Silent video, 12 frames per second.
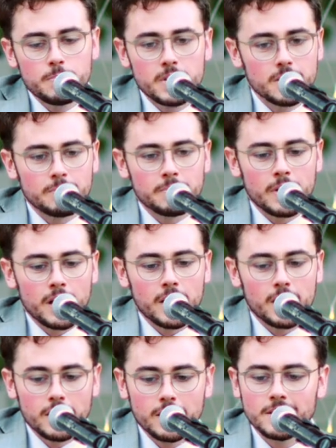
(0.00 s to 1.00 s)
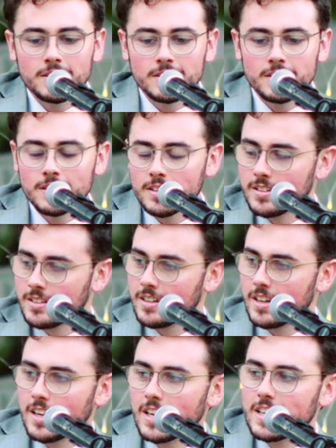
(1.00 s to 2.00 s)
to be mine,
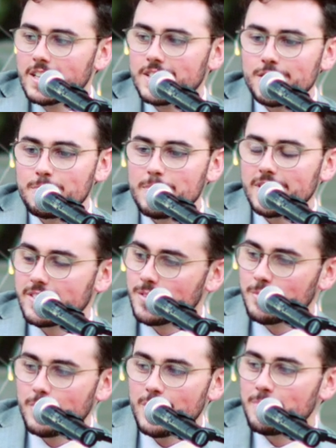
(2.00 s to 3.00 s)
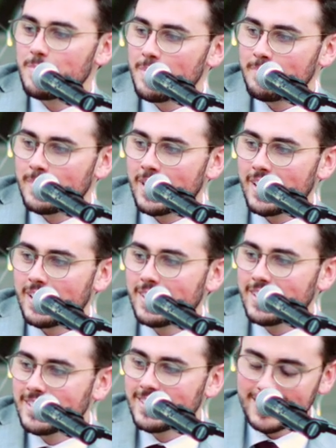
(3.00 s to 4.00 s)
it's messing with my
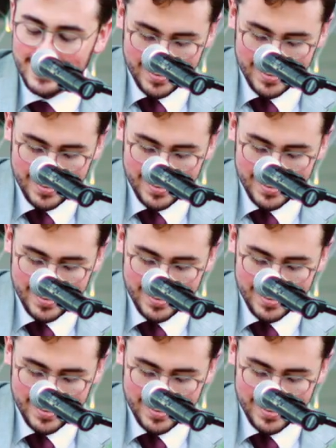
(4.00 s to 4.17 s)
mind.